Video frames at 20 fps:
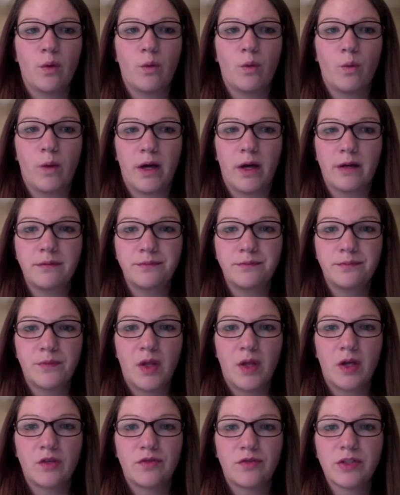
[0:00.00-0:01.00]
Well,
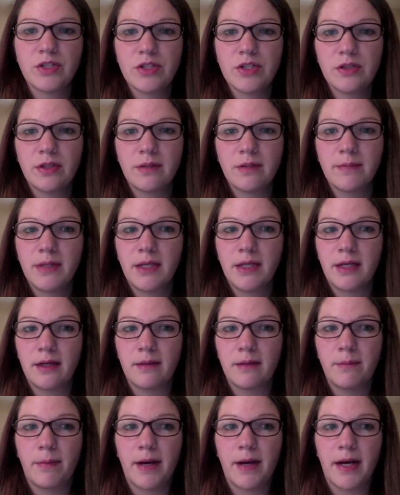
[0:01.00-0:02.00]
first you can
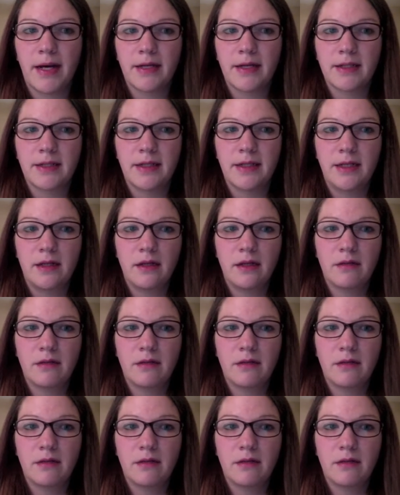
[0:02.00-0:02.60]
begin by cleaning